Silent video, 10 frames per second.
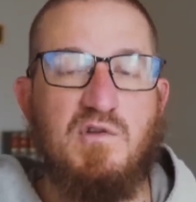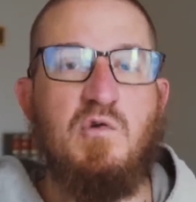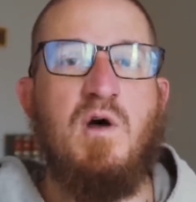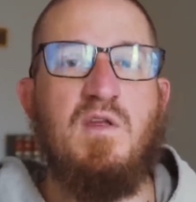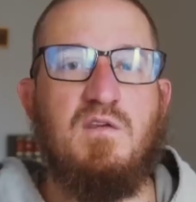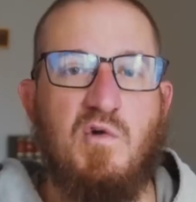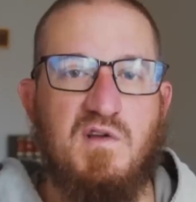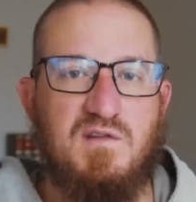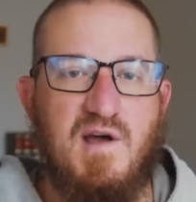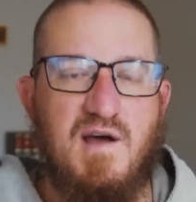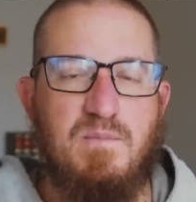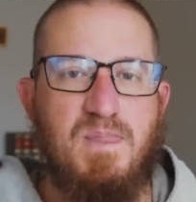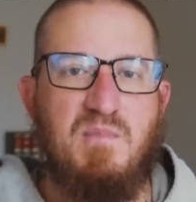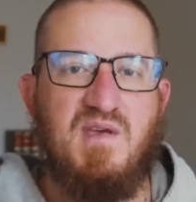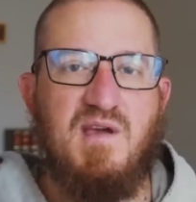We're doing all this sort of stuff,
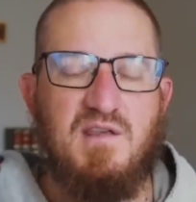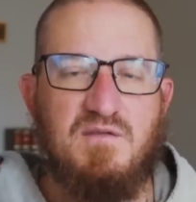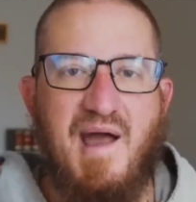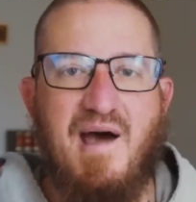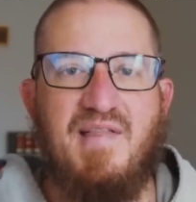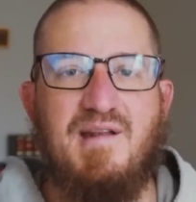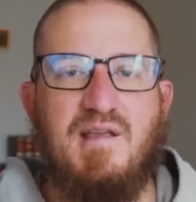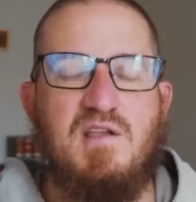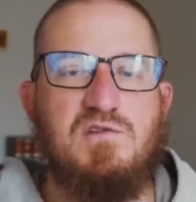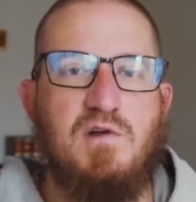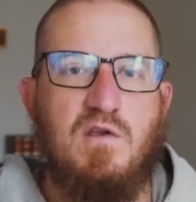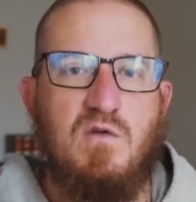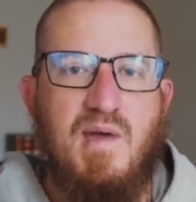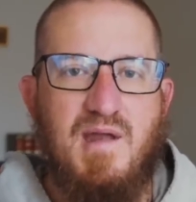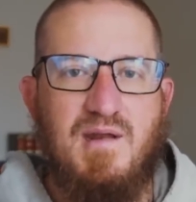and because of how that engages our
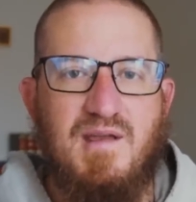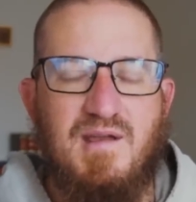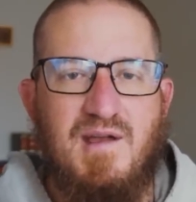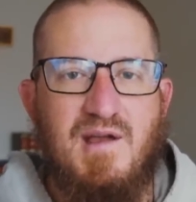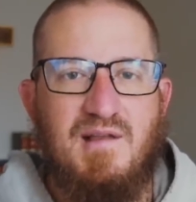humanity,